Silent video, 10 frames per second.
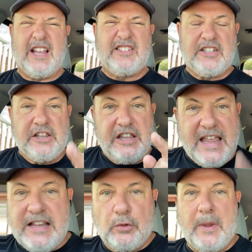It's the
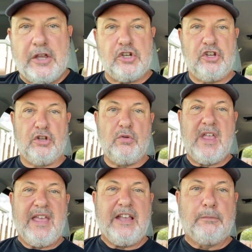least we could
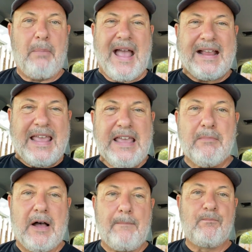do is back
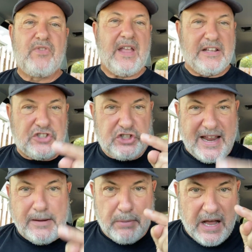him up and
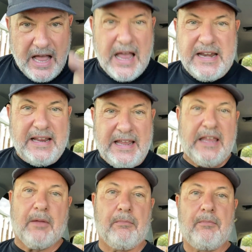stand behind
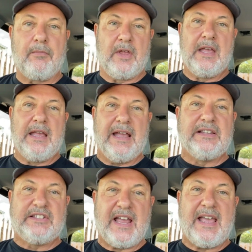him
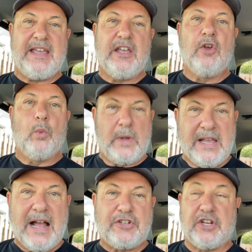and say, we
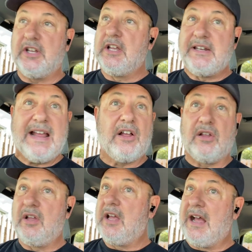got you.
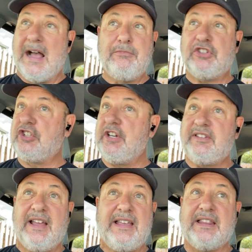Now, I'm just going
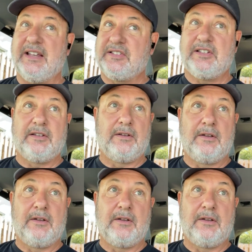to tell you this.